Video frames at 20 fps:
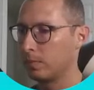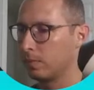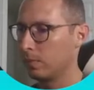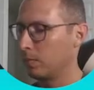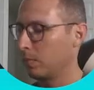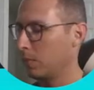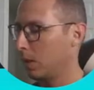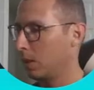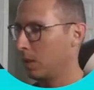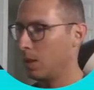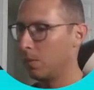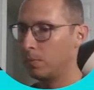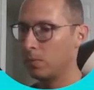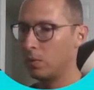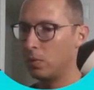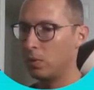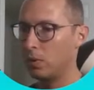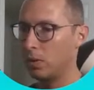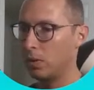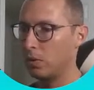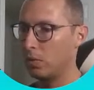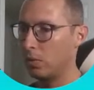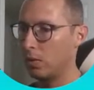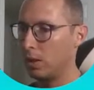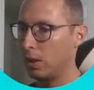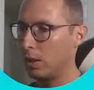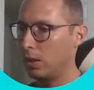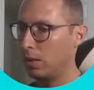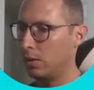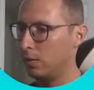And I'm going to go
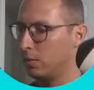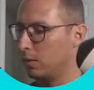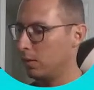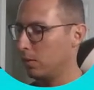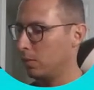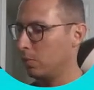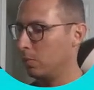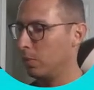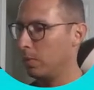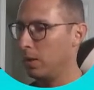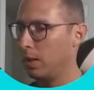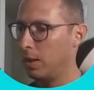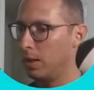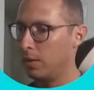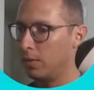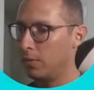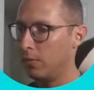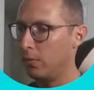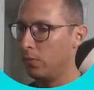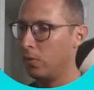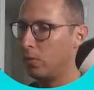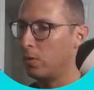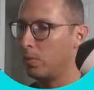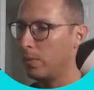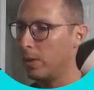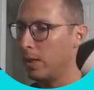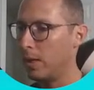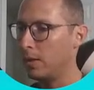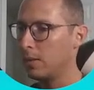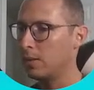ahead and display the
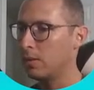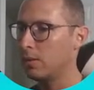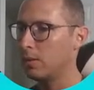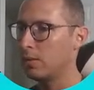format